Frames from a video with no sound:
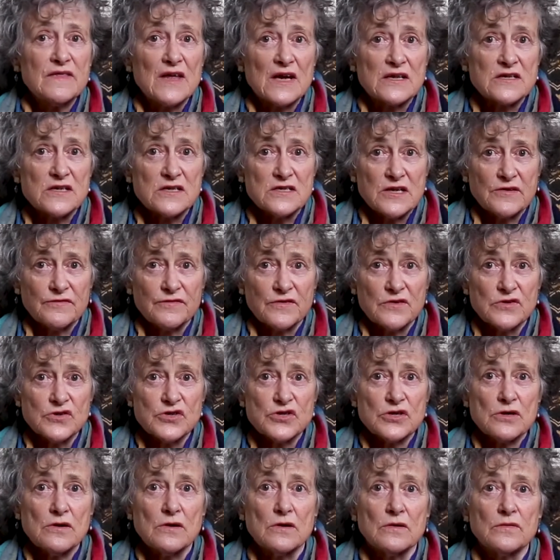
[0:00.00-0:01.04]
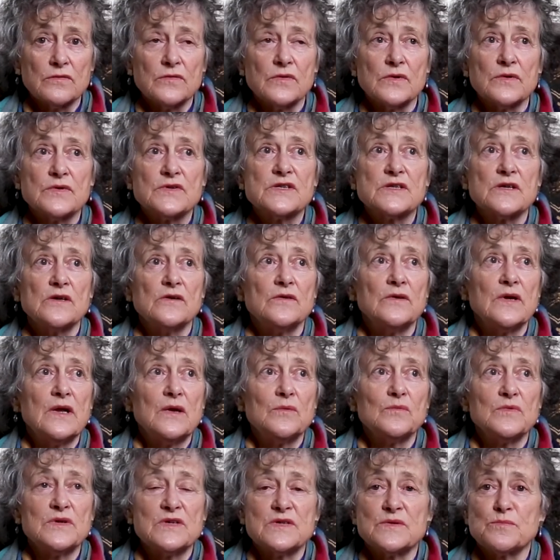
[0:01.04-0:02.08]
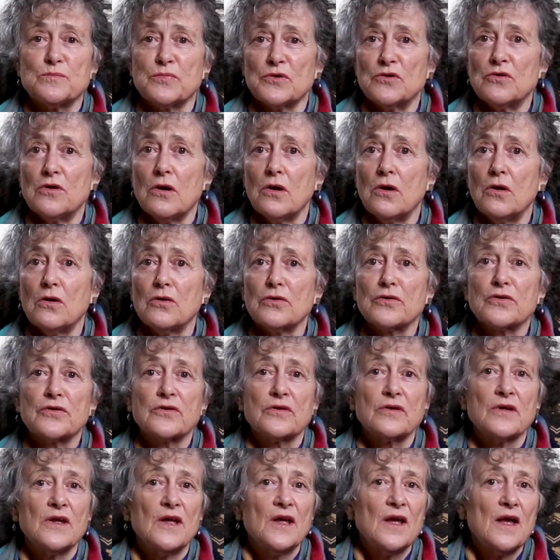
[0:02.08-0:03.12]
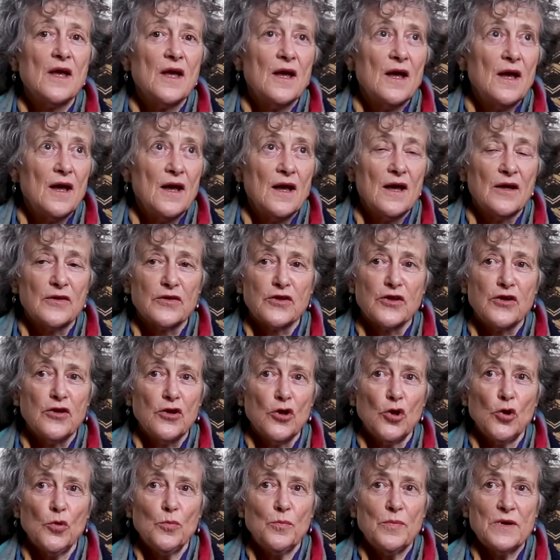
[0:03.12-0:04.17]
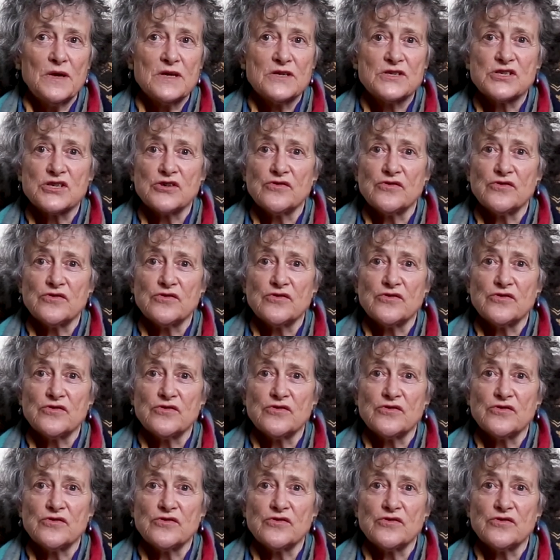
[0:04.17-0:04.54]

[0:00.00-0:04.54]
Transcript: that in a different genre. So it was Baroque, a Cubist,